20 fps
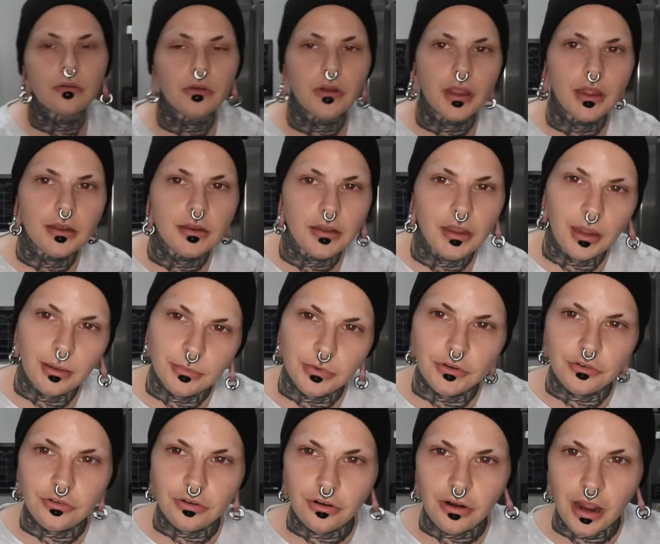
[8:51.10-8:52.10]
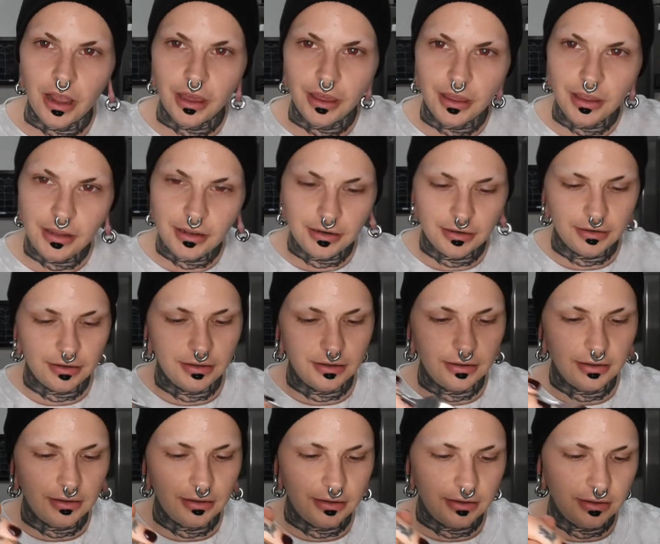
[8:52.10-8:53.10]
Alright, time to try it.
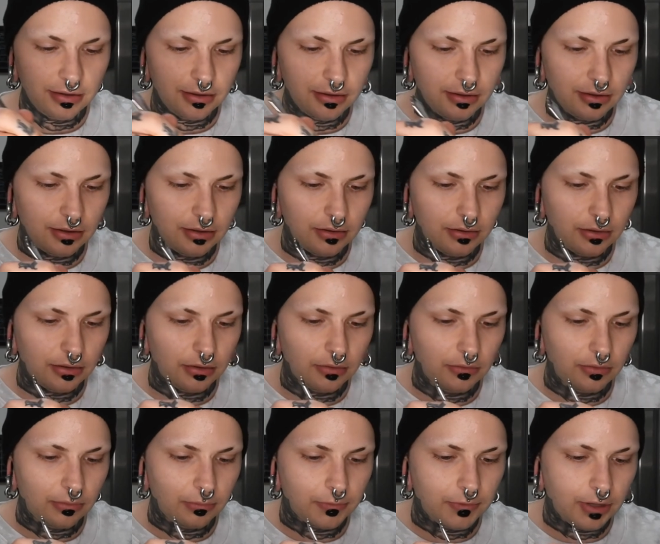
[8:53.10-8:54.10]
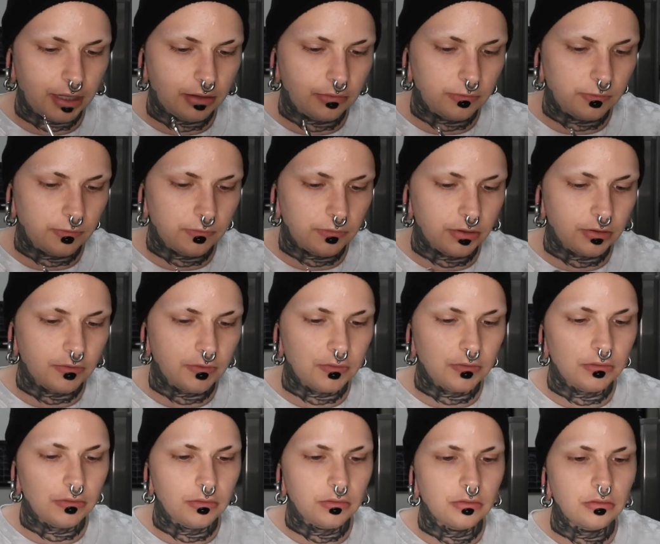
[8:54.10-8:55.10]
Do the potatoes first.